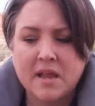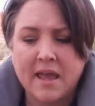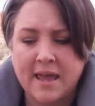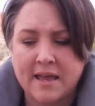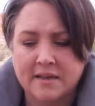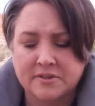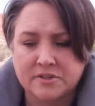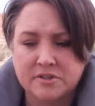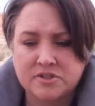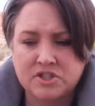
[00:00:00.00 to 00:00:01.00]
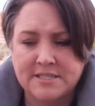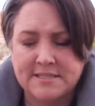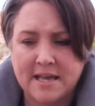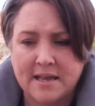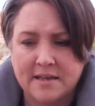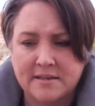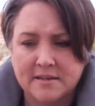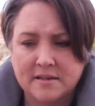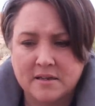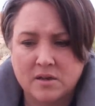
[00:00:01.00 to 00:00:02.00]
and she
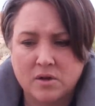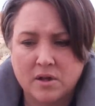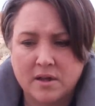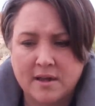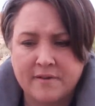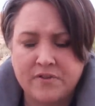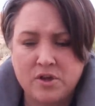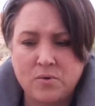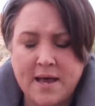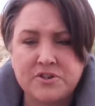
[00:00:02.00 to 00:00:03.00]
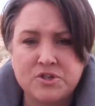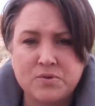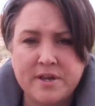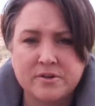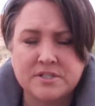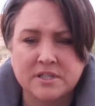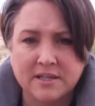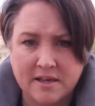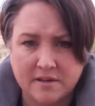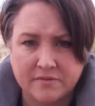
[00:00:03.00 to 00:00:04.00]
said, if you had 2 years to
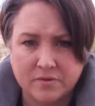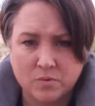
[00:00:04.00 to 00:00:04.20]
live,